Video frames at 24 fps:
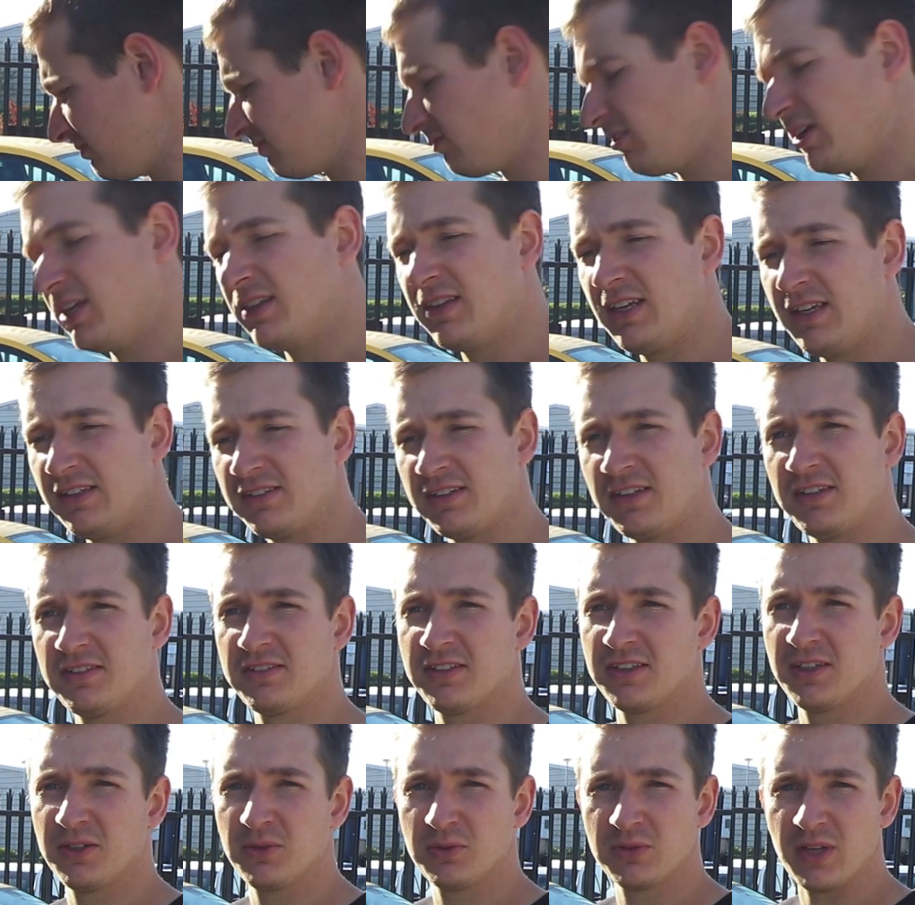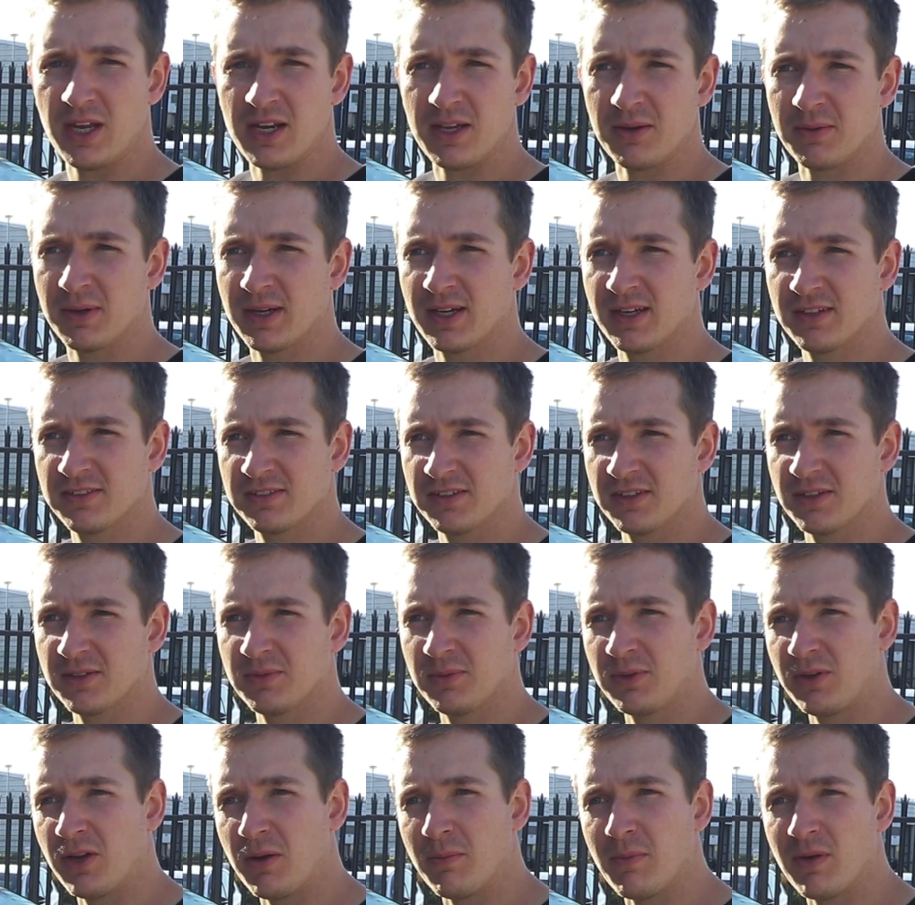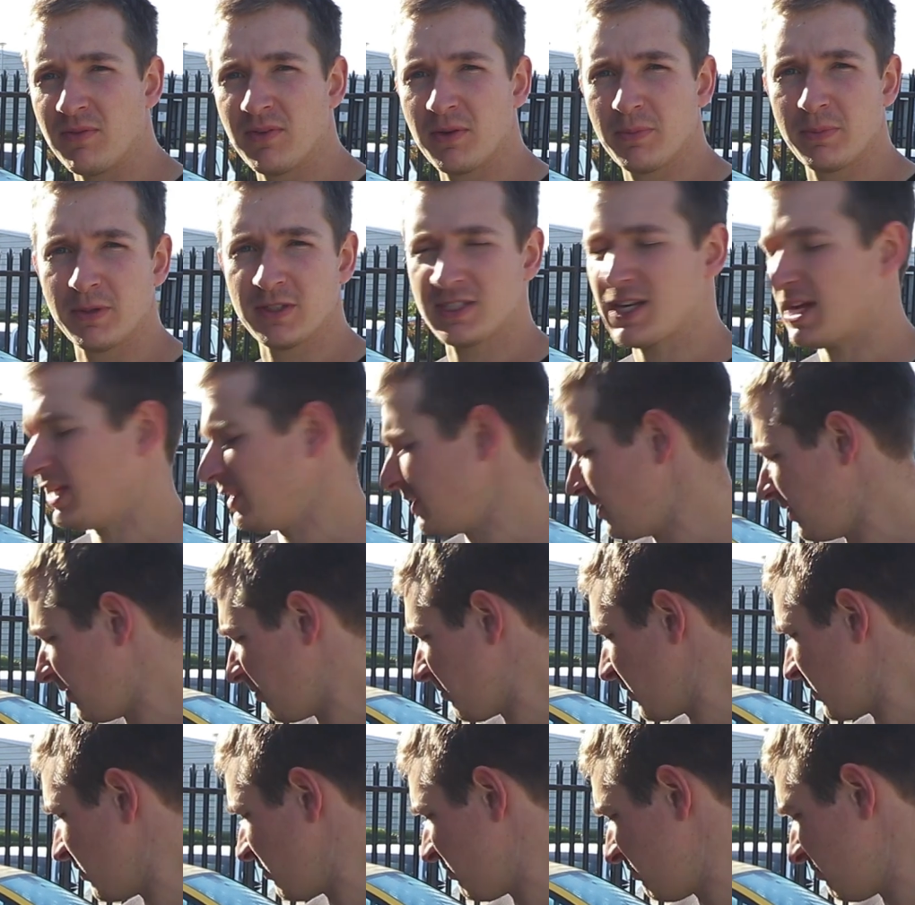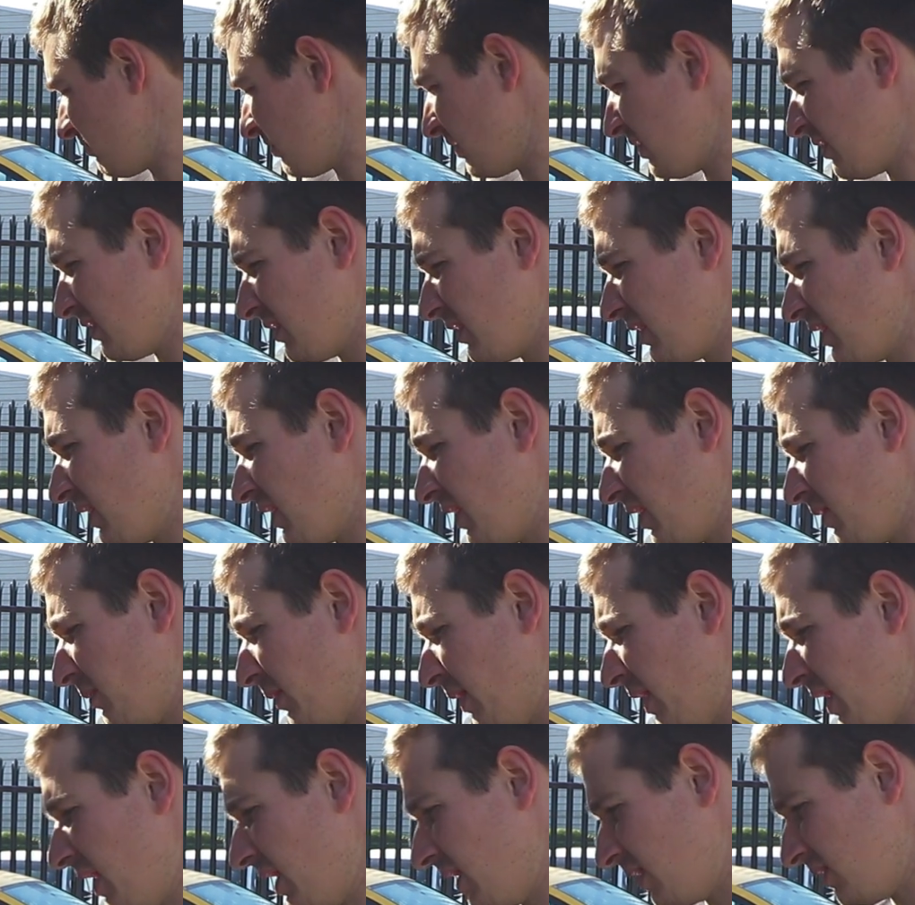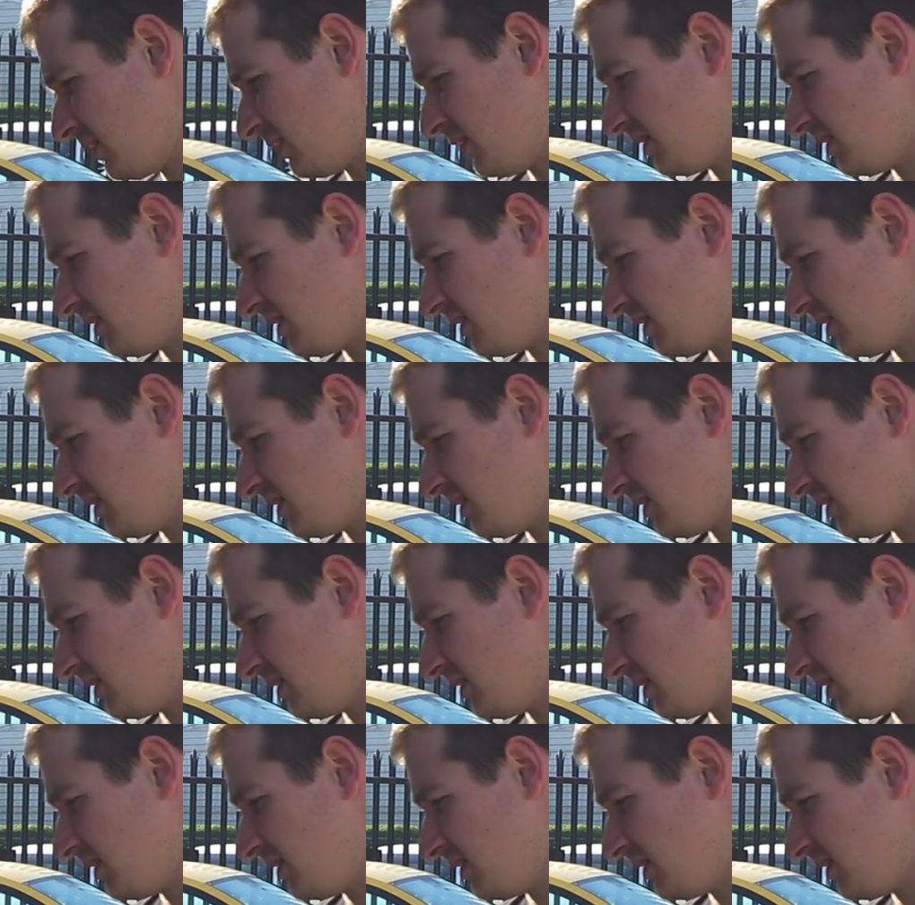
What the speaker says: read these ECUs anyway, so we'll not bother protecting them. And here we are.